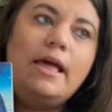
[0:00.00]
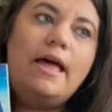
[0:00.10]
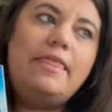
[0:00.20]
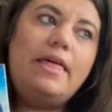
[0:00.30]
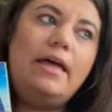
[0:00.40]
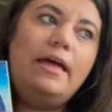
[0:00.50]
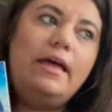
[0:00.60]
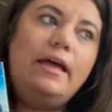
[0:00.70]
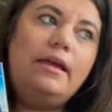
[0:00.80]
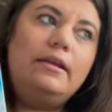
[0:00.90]
and
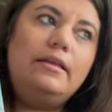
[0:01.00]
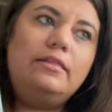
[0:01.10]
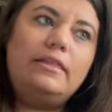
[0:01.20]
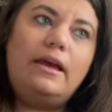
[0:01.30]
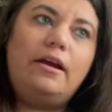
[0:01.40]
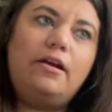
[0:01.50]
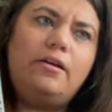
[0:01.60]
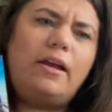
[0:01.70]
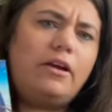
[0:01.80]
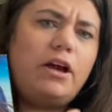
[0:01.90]
then they're
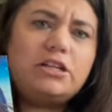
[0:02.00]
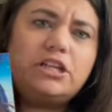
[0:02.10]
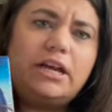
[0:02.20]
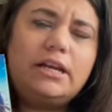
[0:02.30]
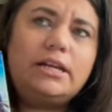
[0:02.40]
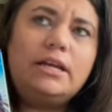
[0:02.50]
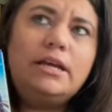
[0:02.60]
like crash land,